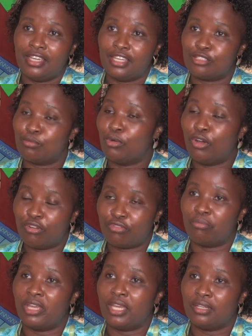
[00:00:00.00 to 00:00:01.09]
It's more of
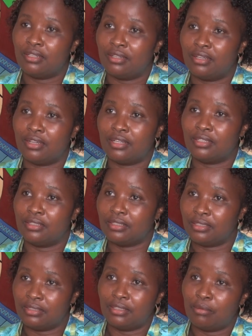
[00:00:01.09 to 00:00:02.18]
men
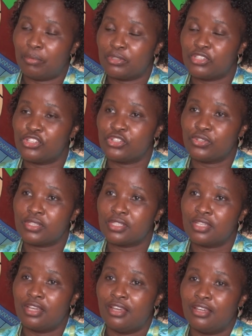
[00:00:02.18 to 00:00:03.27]
uh,
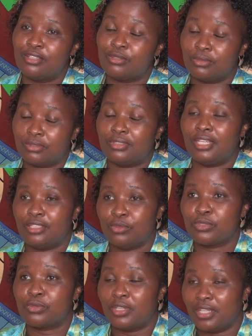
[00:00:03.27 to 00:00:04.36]
positions. So that
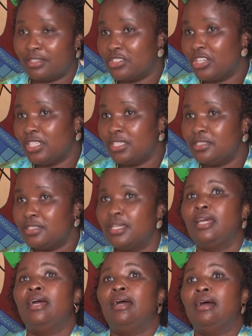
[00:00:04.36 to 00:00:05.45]
was quite a challenge.
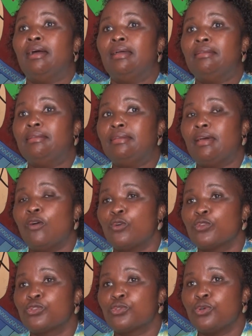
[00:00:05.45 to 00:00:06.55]
And
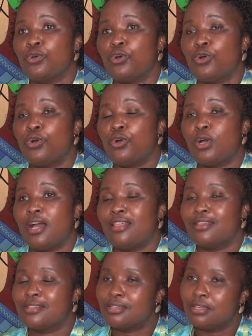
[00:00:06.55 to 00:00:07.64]
also at
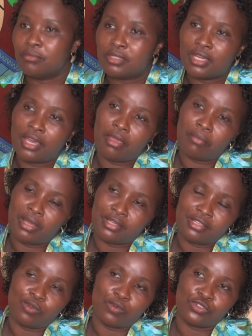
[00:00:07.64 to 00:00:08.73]
the same time
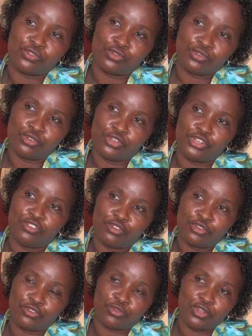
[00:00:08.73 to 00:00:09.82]
as I was
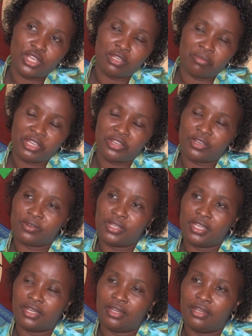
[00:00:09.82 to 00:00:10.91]
growing in my
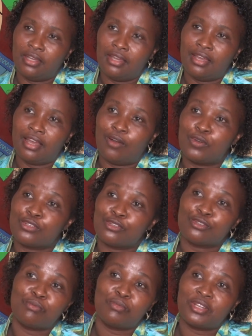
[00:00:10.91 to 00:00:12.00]
career, I was
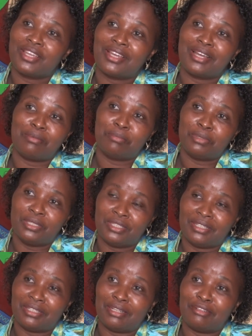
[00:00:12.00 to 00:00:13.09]
also bringing up
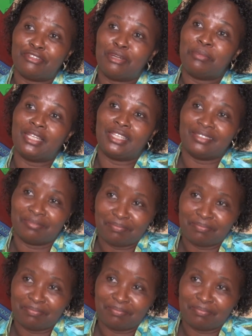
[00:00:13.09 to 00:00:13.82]
a uh, family.